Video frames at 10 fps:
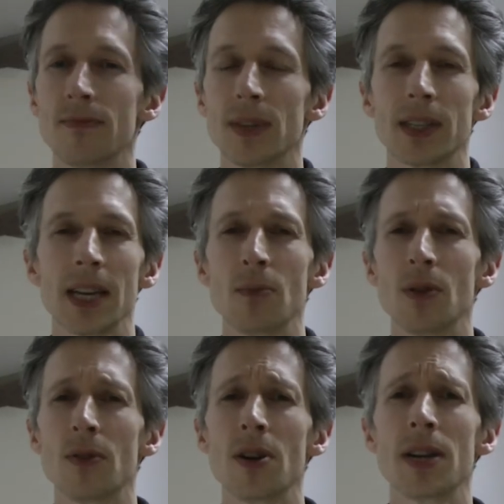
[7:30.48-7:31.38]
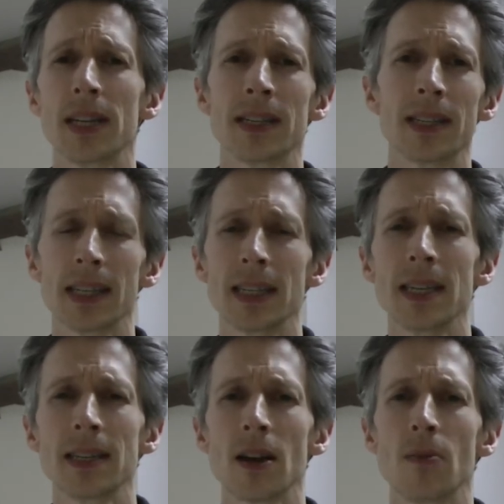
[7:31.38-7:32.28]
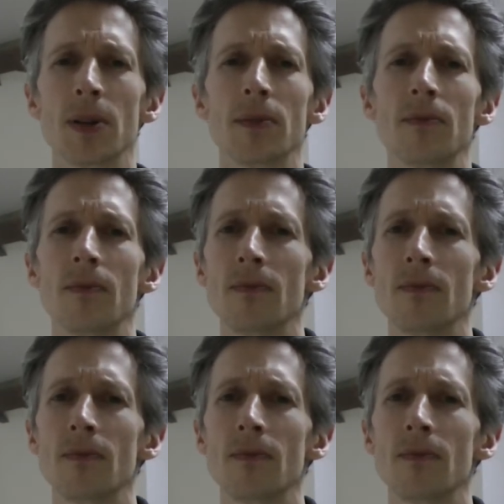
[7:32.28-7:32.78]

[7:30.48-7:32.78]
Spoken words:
the same we were earning 6 years ago, but